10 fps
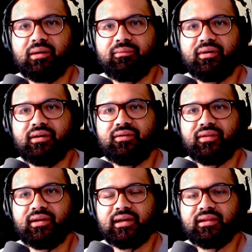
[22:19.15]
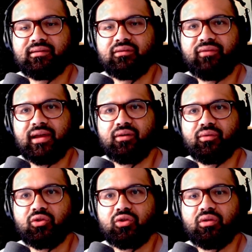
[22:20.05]
upgrade to the Necklace of
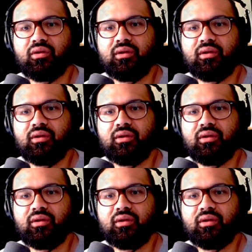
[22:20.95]
Anguish.